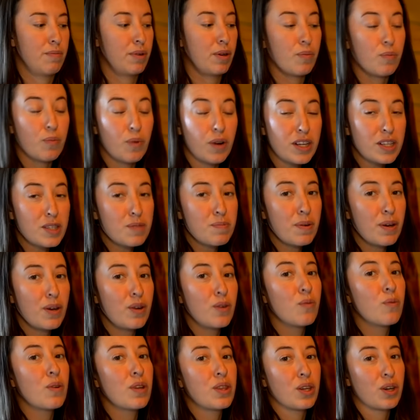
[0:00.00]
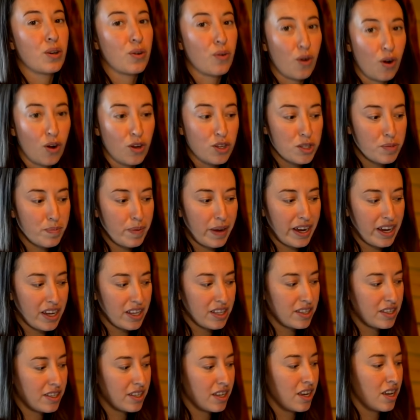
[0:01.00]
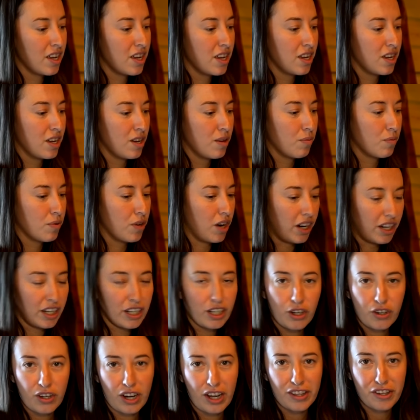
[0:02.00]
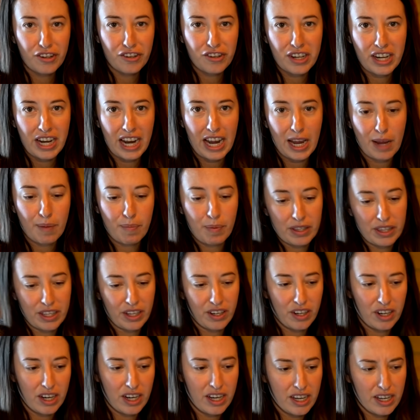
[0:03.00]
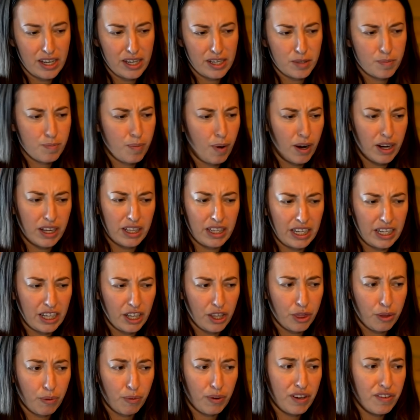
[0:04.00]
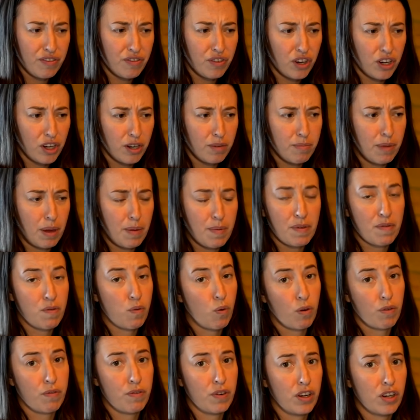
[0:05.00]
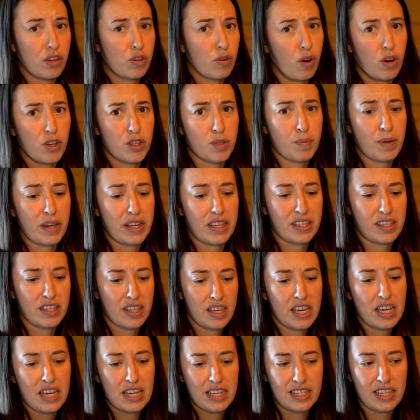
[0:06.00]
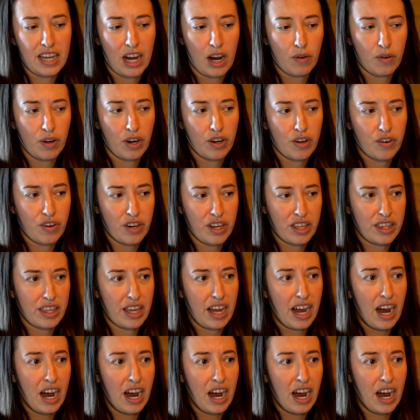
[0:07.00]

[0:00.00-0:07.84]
But it was built with a crawl space. We're not going to go down there today, but there is probably like a three foot, maybe four foot crawl space down underneath the